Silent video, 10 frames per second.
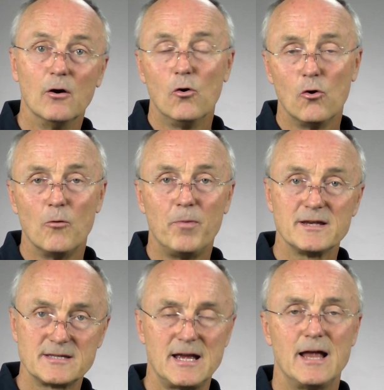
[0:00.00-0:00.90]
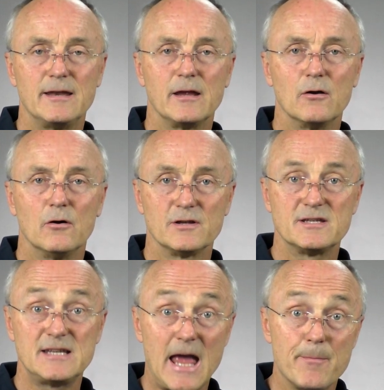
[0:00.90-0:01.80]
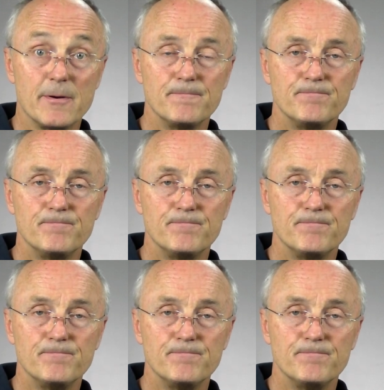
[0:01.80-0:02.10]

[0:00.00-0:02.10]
or by standing on a step.